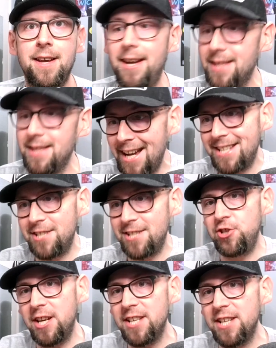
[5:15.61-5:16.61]
And like it
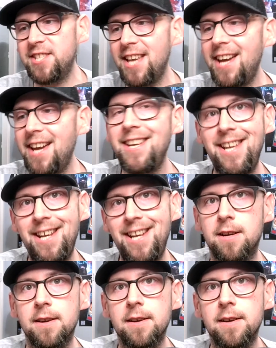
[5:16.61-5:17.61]
just said
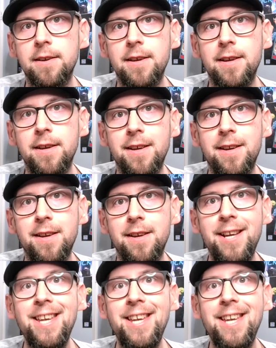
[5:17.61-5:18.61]
here,
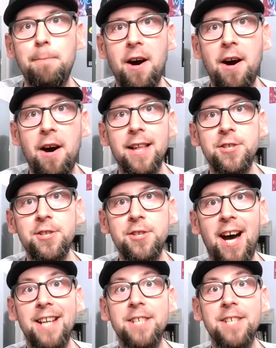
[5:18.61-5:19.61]
he
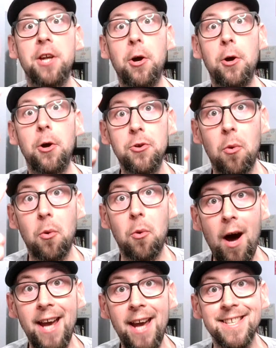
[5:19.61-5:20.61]
apologized
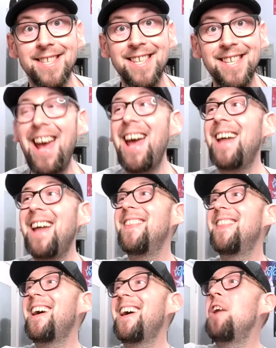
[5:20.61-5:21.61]
twice
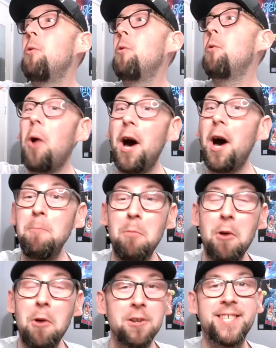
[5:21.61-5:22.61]
and then one
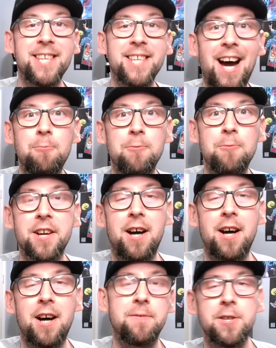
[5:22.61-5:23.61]
more time when the
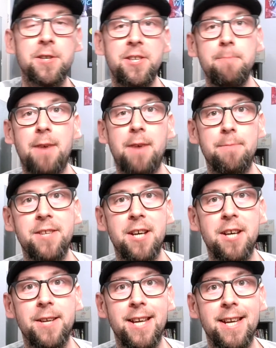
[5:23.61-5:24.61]
controversy popped
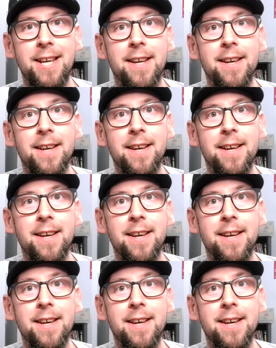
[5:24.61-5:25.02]
up again.